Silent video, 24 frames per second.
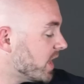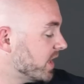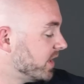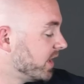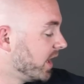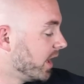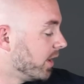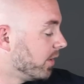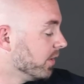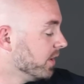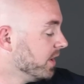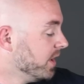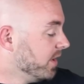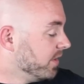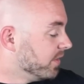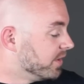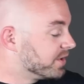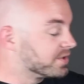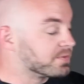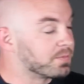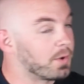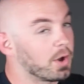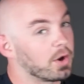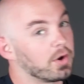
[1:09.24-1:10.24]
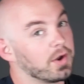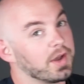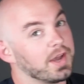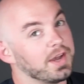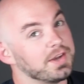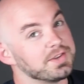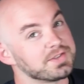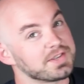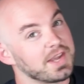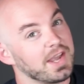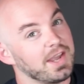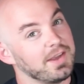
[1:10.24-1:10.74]
Now, this model
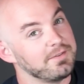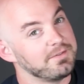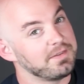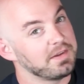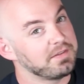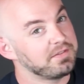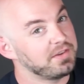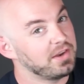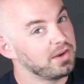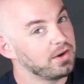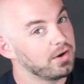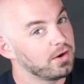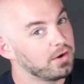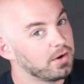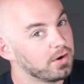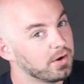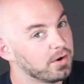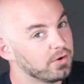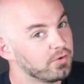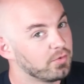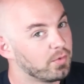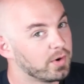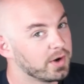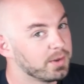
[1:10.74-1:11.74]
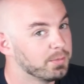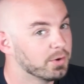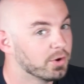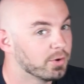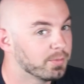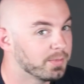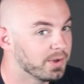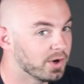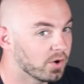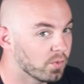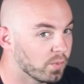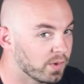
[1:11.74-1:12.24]
has a 1520
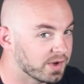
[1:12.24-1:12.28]
millimeter